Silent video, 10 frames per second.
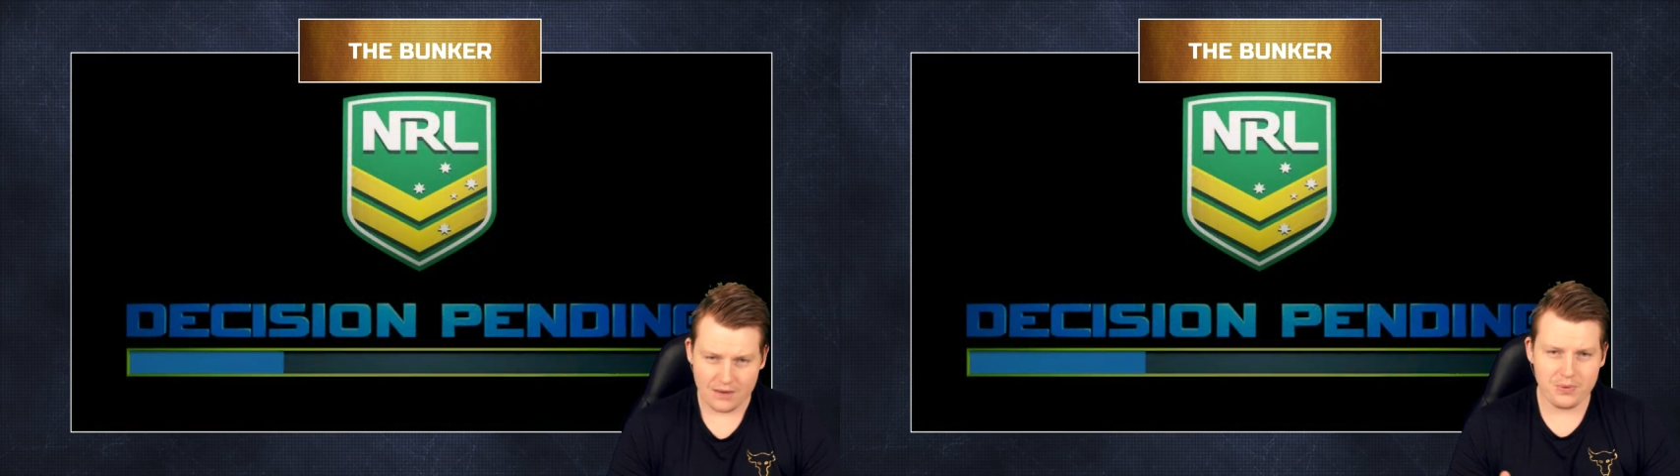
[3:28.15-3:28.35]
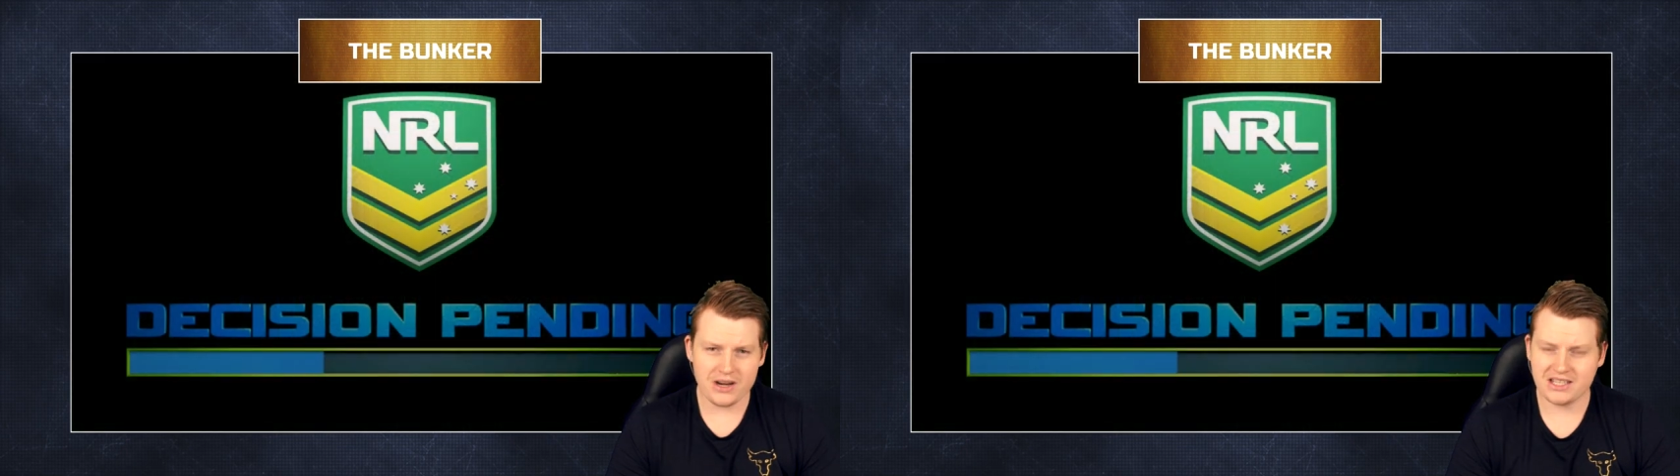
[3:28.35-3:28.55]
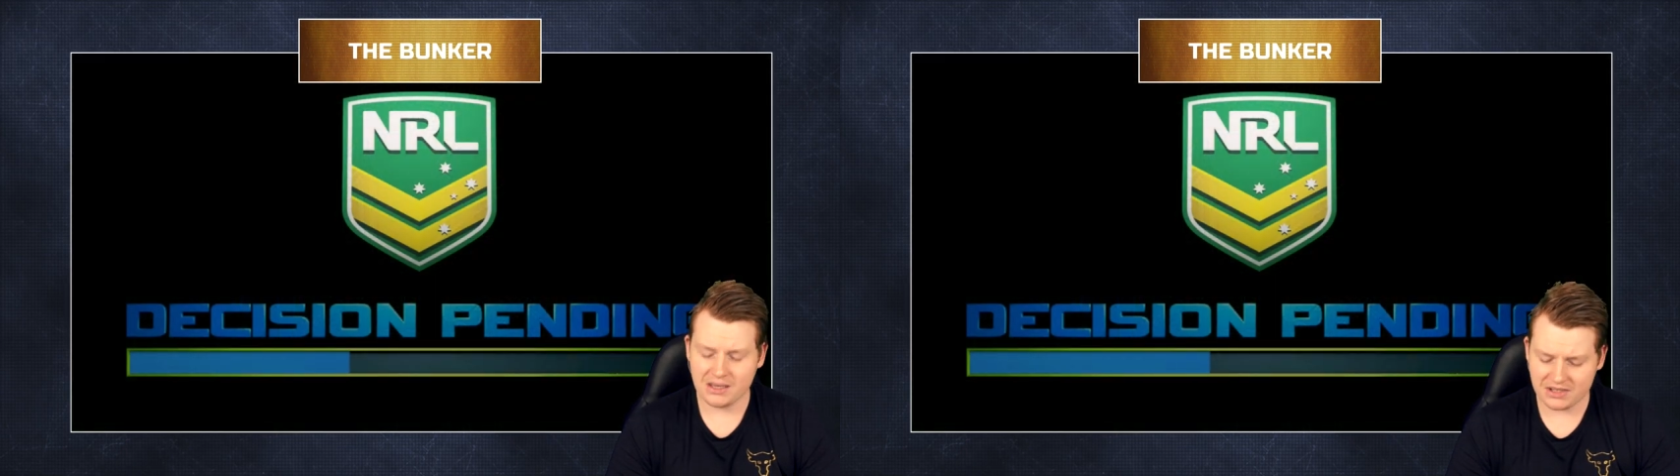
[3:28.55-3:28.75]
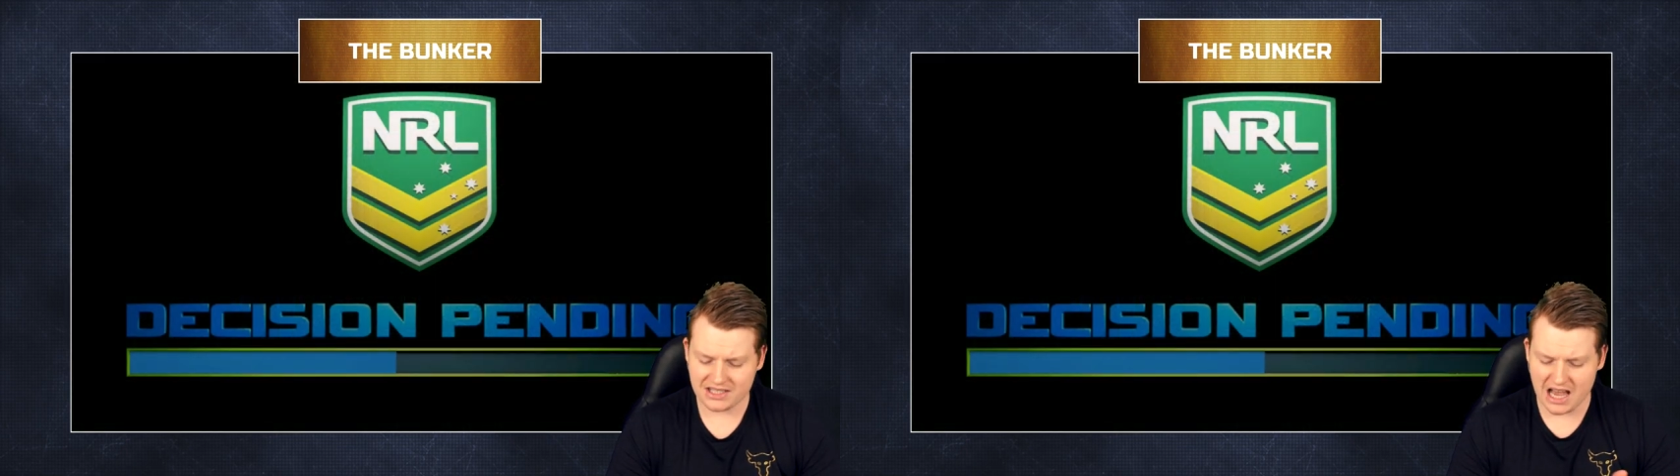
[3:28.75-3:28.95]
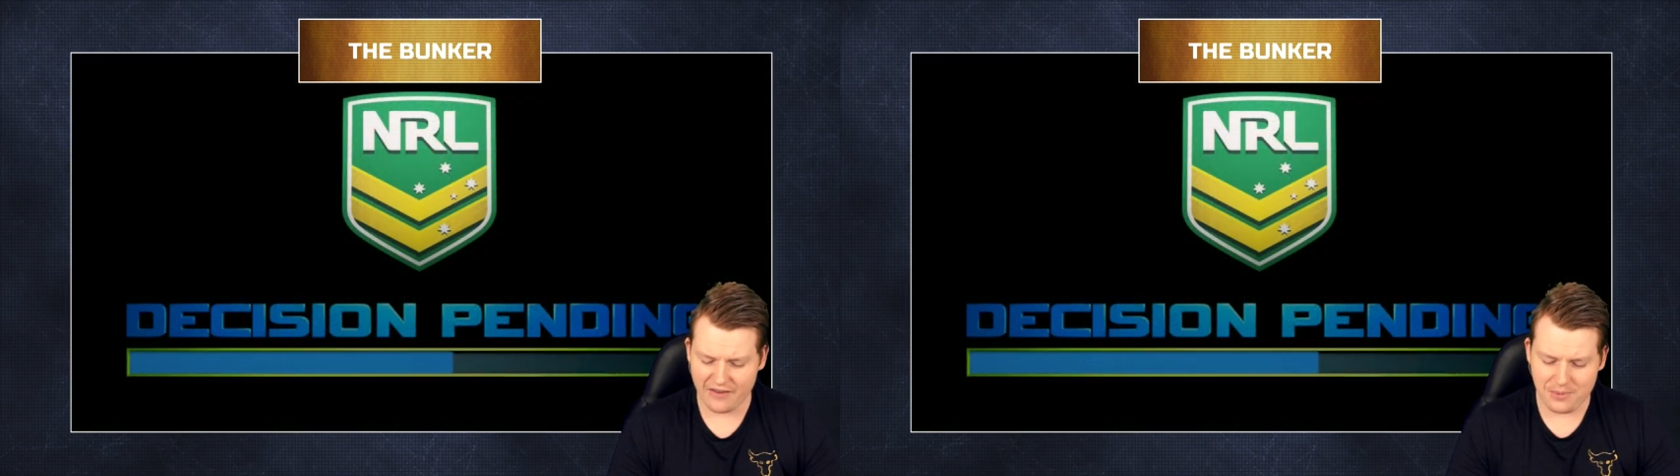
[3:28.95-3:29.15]
Pretty simple
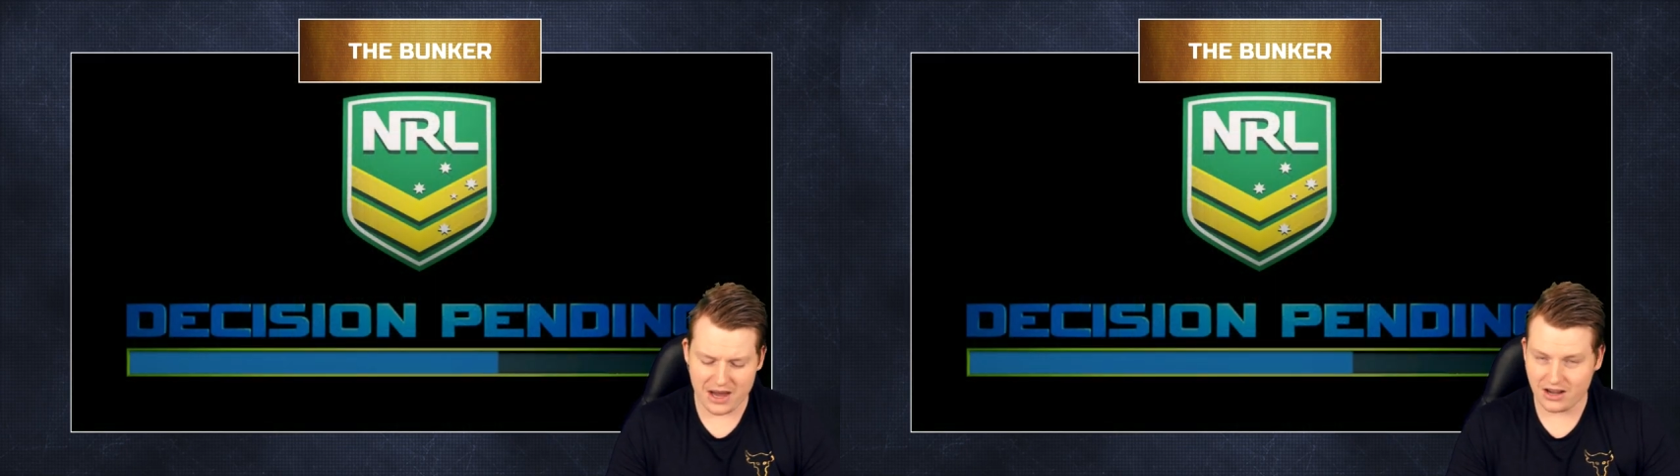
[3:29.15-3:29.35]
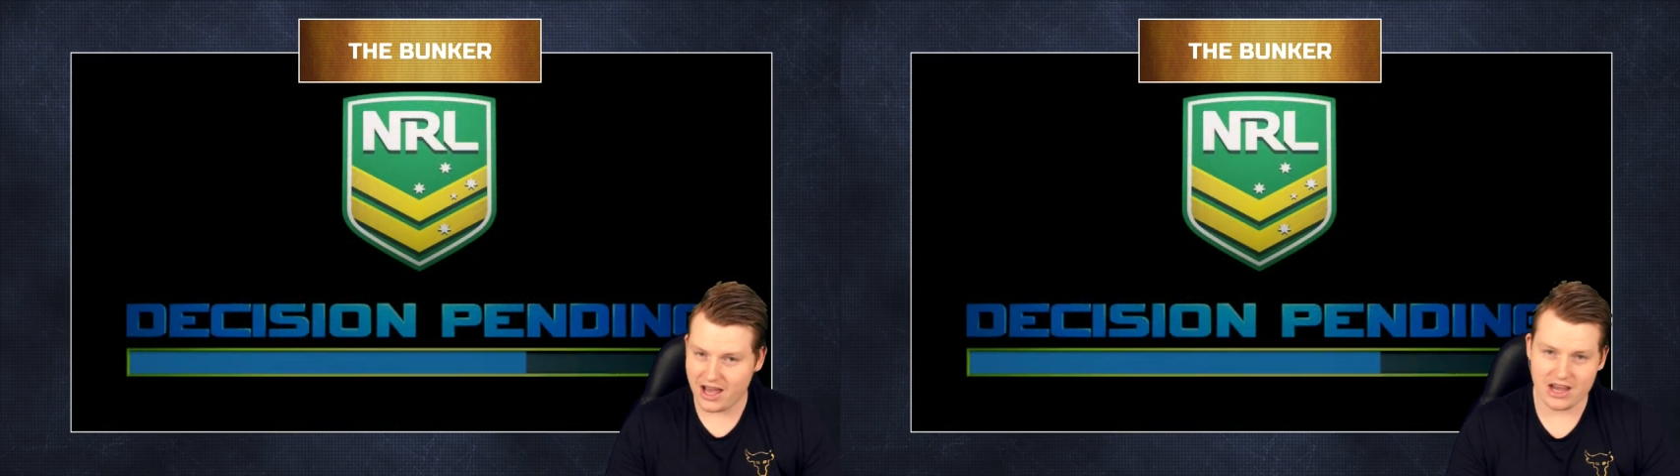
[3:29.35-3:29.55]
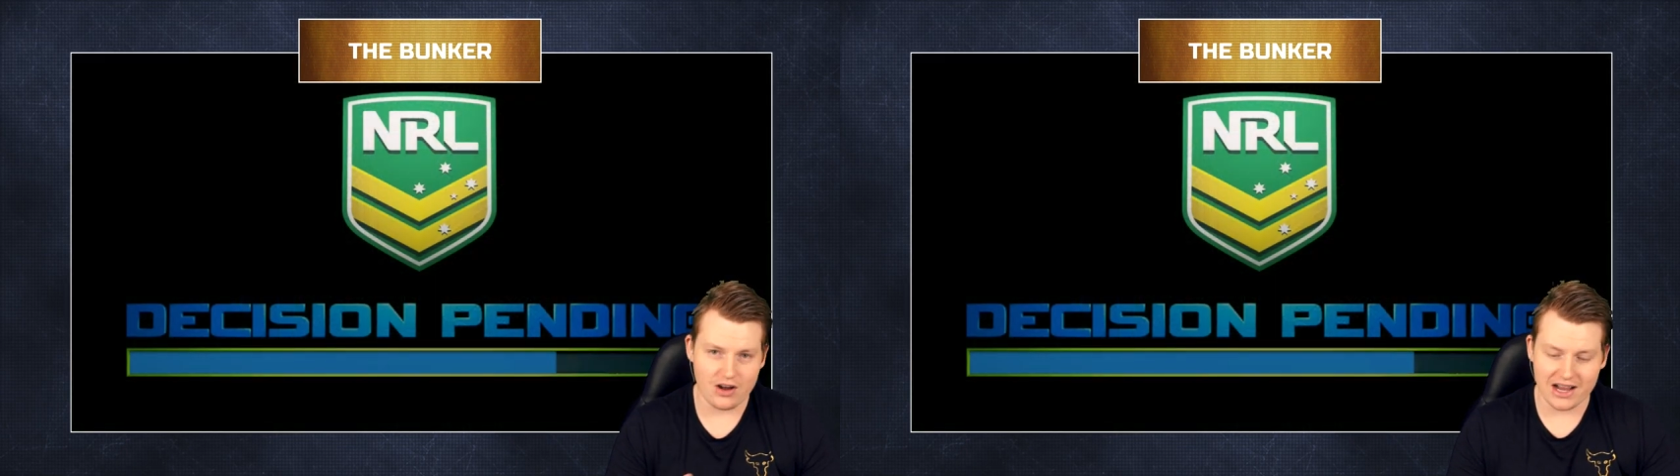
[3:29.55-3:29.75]
stuff, but hey,